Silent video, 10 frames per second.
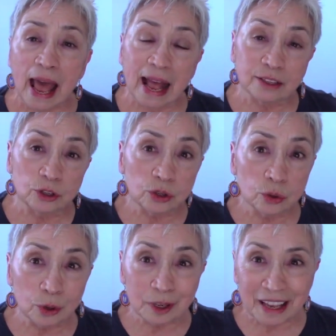at
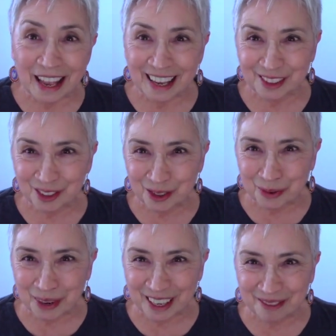Short and
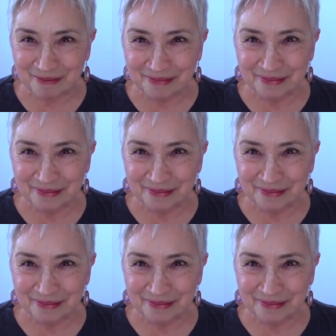Sweet.